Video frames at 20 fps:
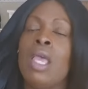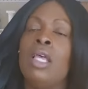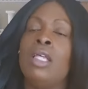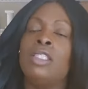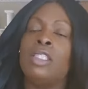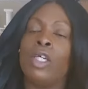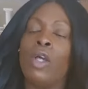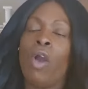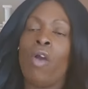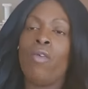
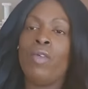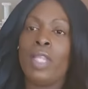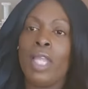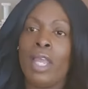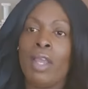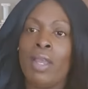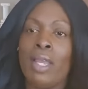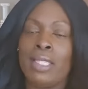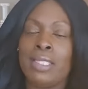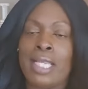So go over
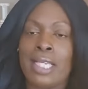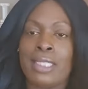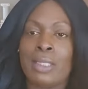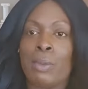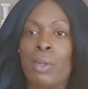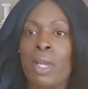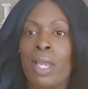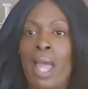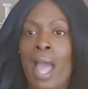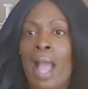there and text the
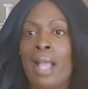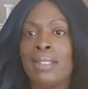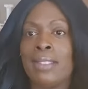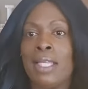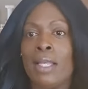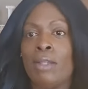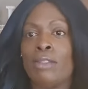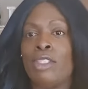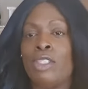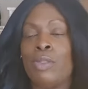word
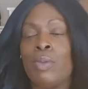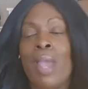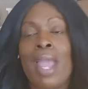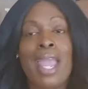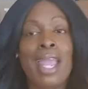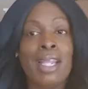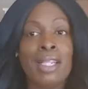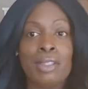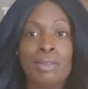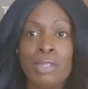cocktails to
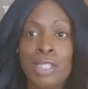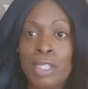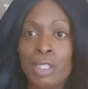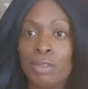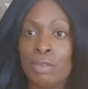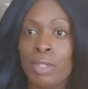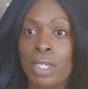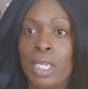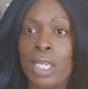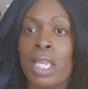
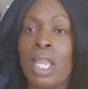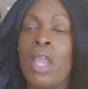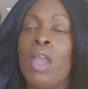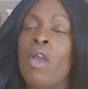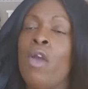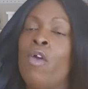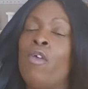833-495-4371.